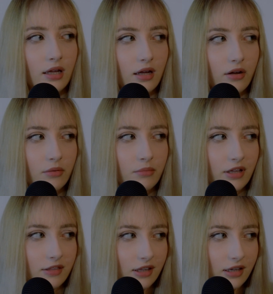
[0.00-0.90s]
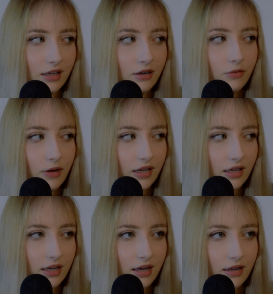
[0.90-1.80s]
I think in a way
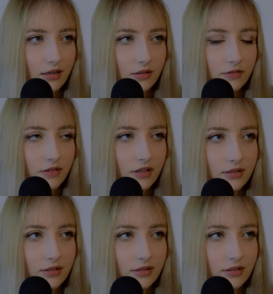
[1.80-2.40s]
it kind of,